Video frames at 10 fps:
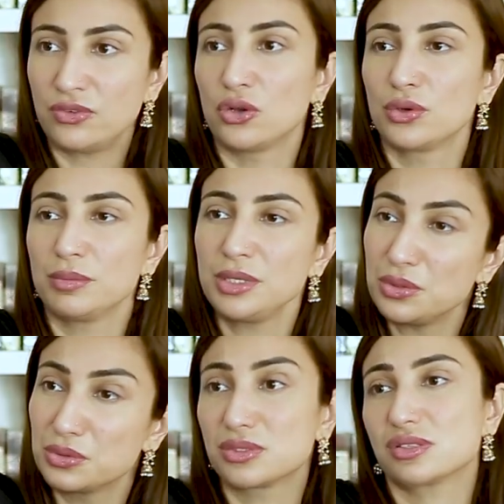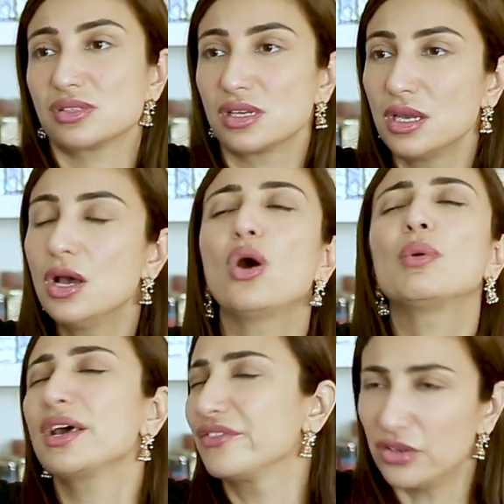follow him. He knows. Or
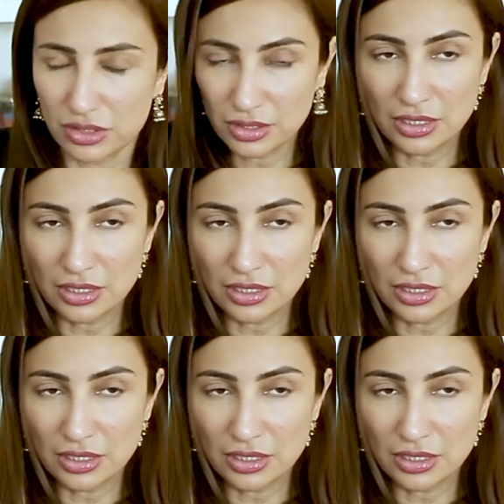whatever.